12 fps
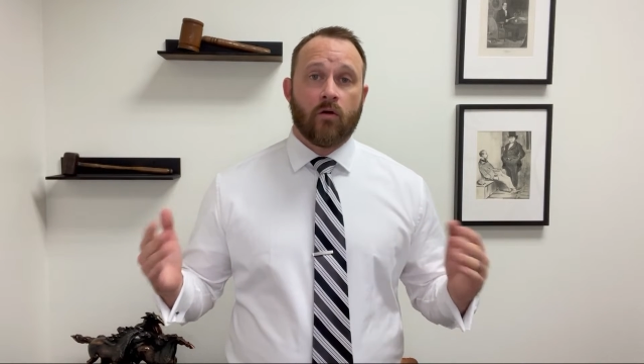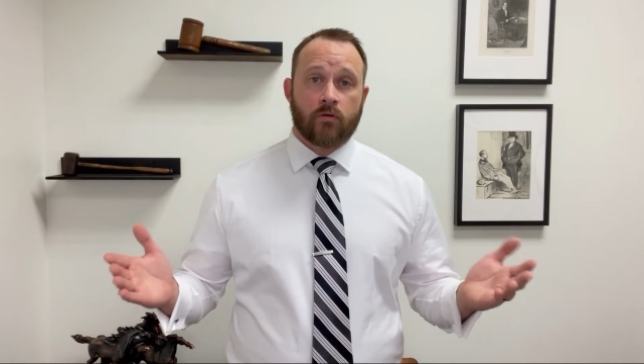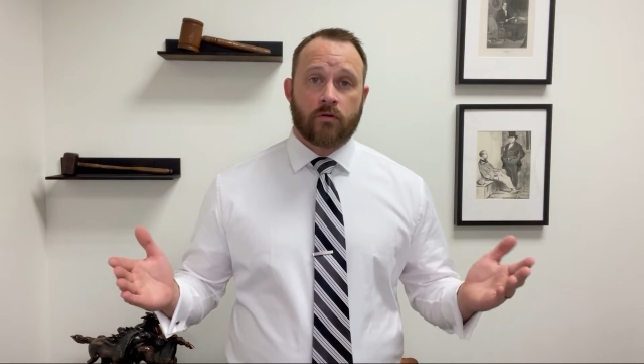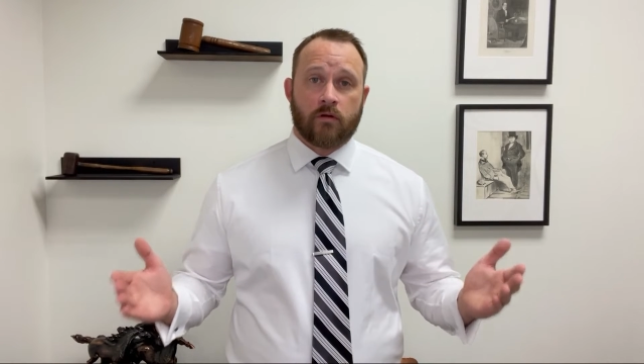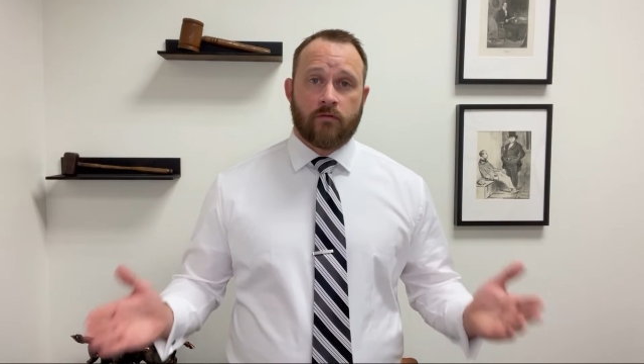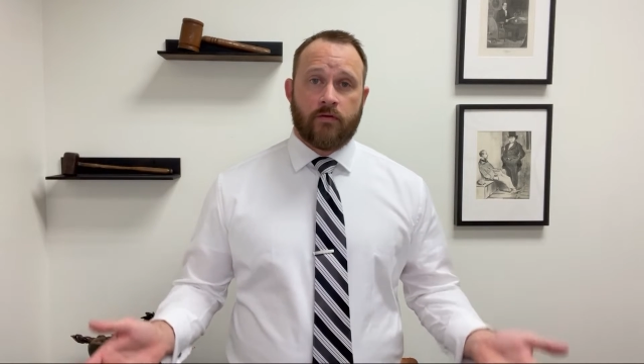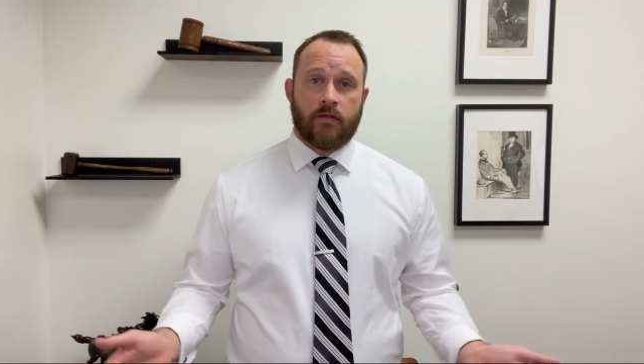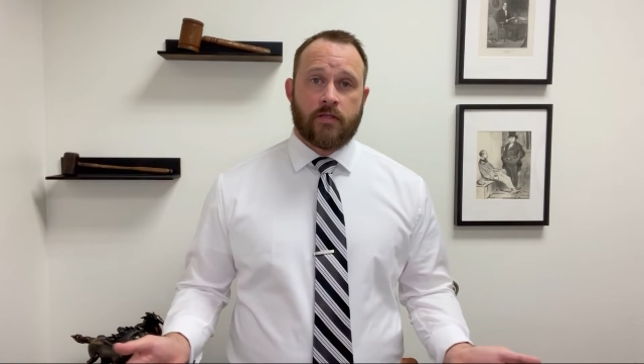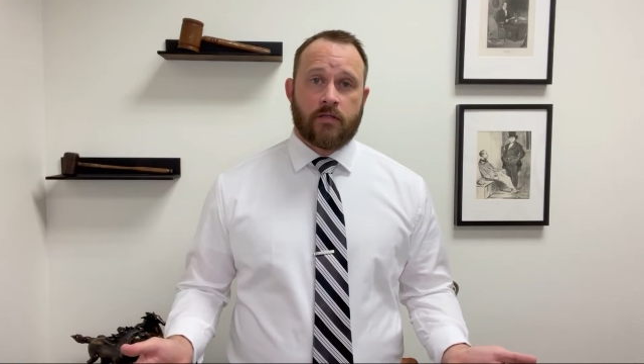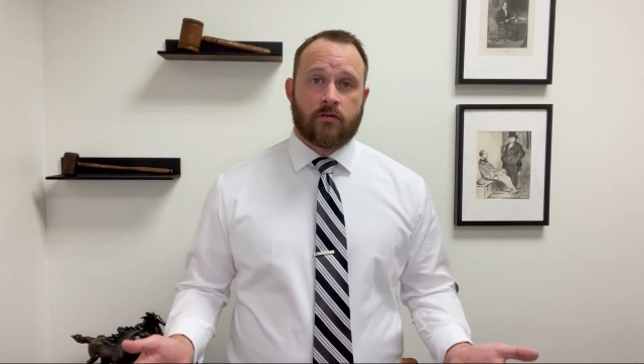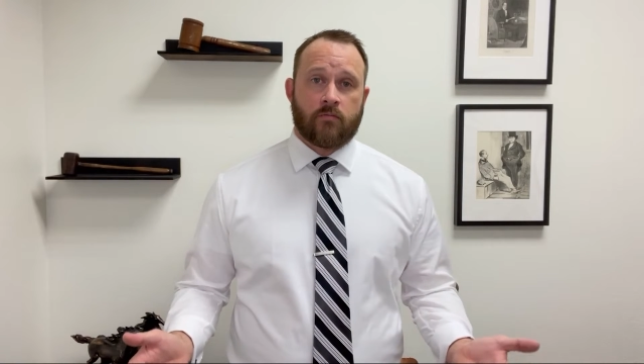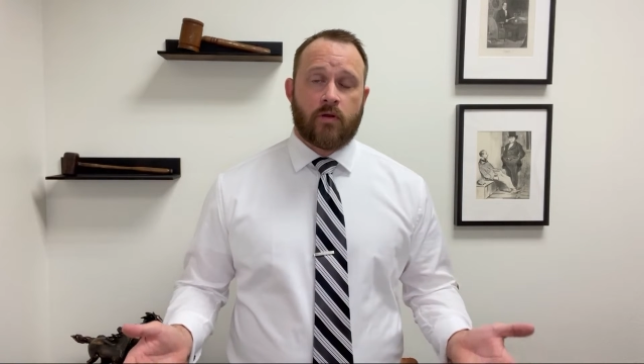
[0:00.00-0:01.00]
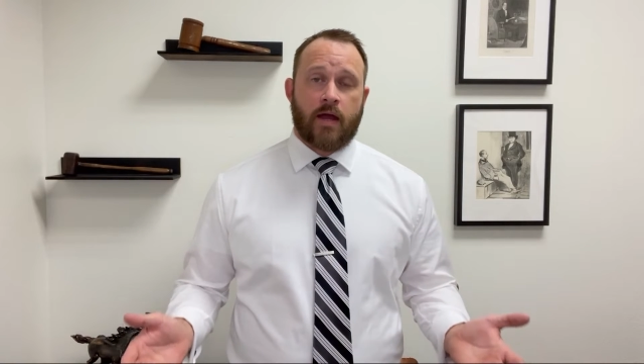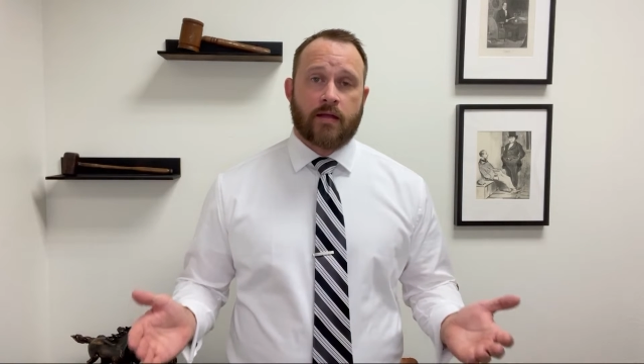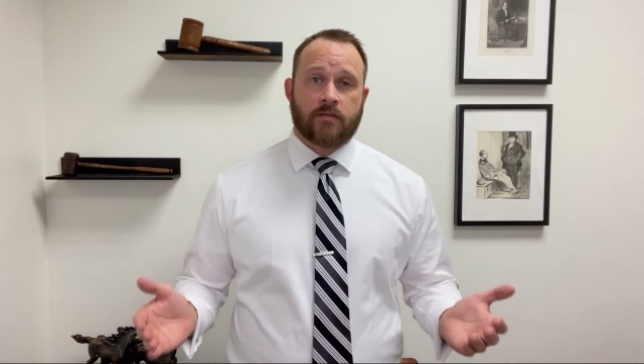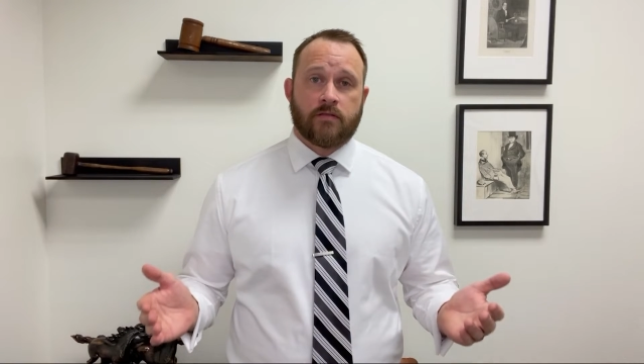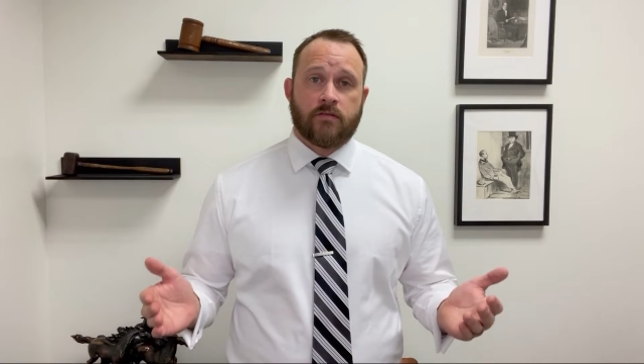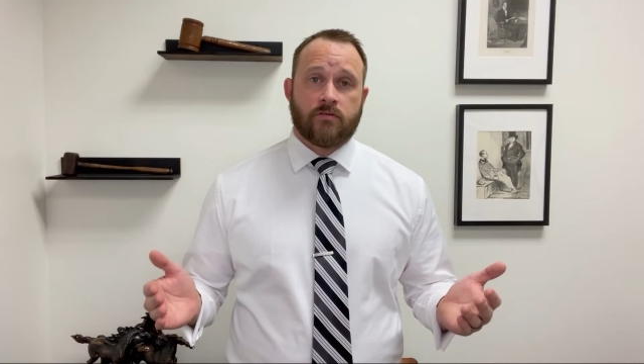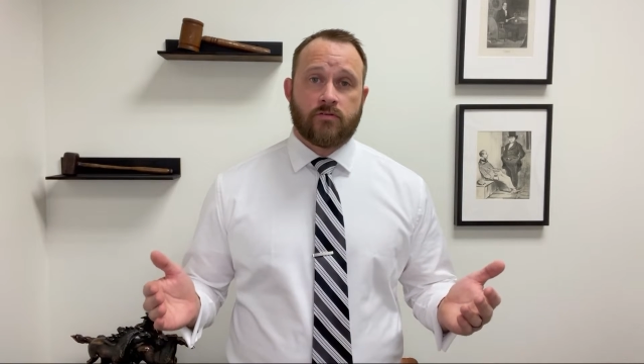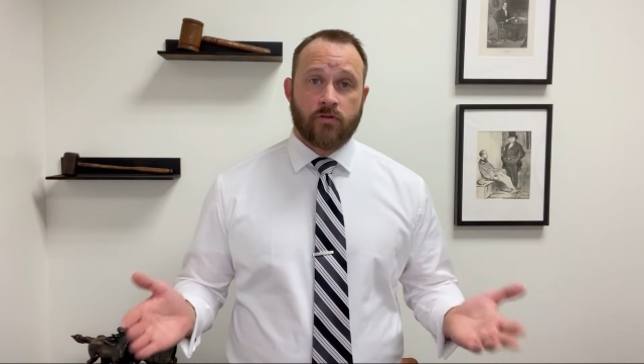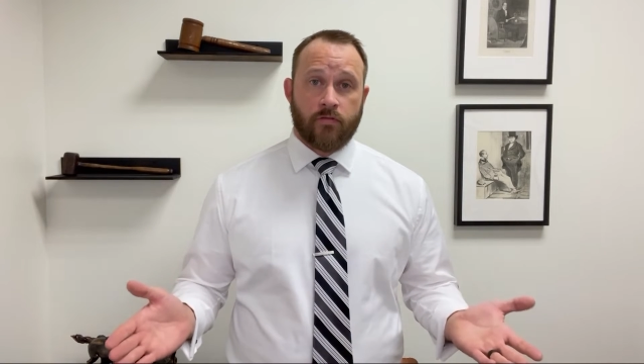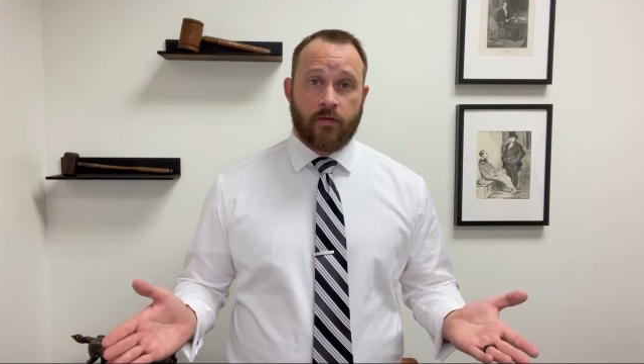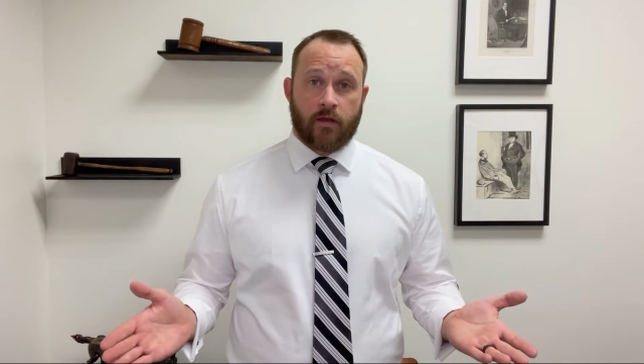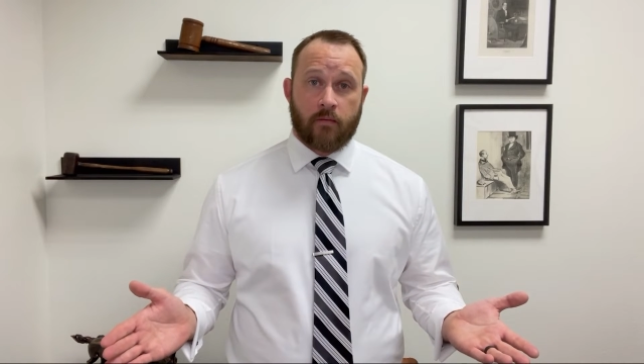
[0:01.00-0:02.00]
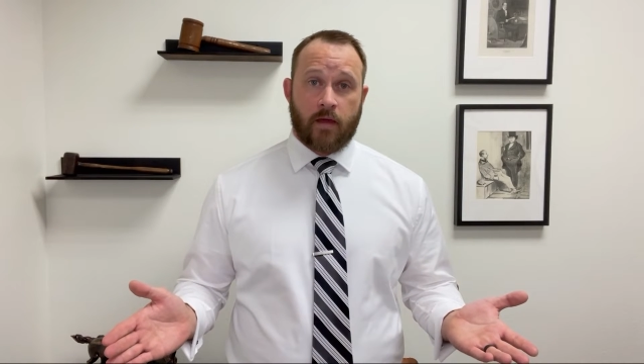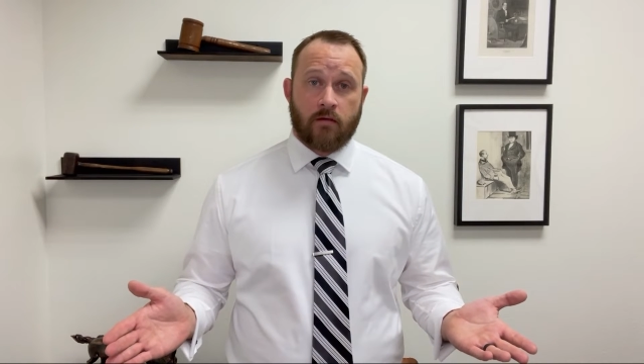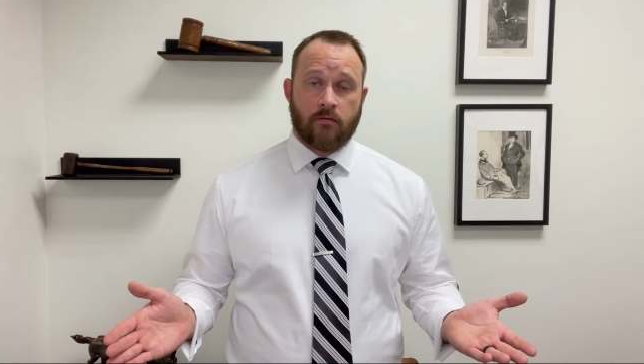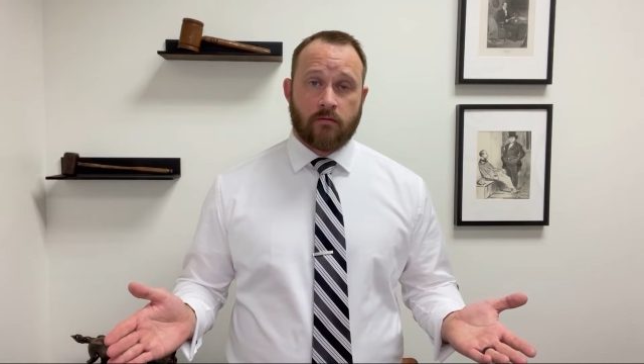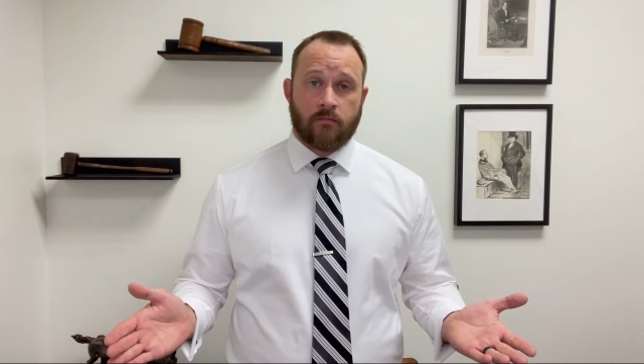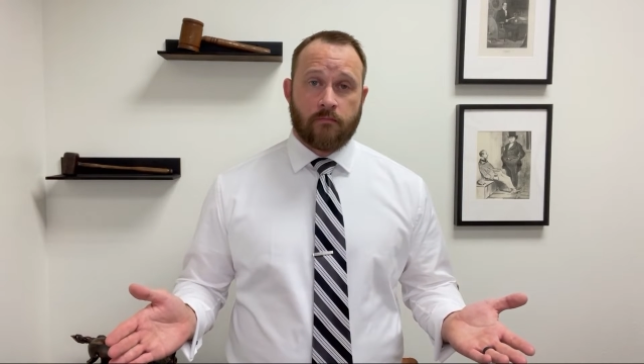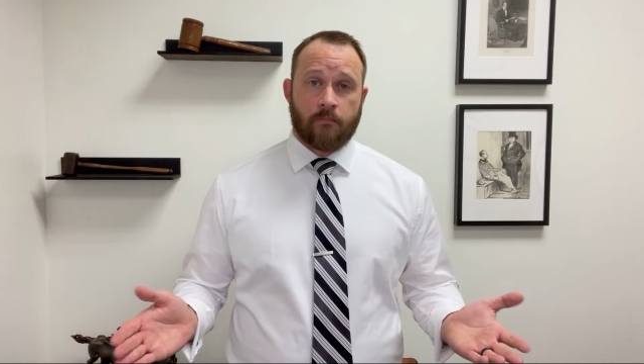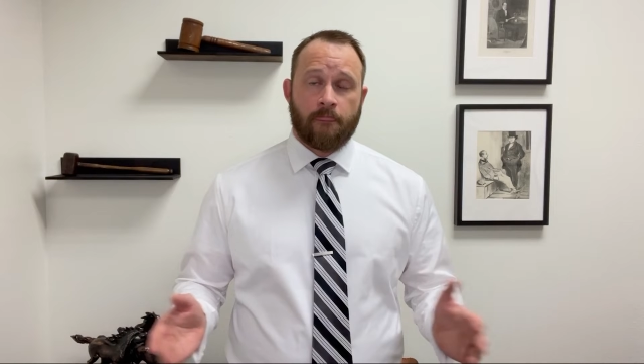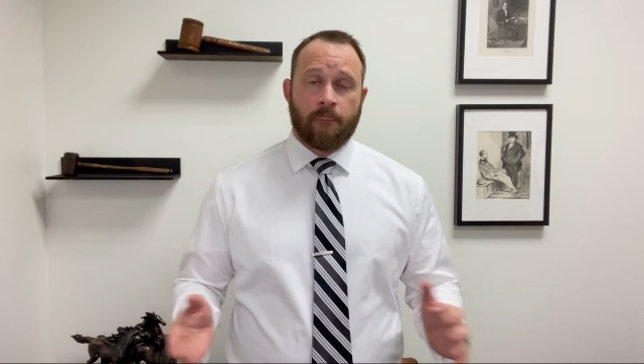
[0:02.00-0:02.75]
owner of a dental practice should think about,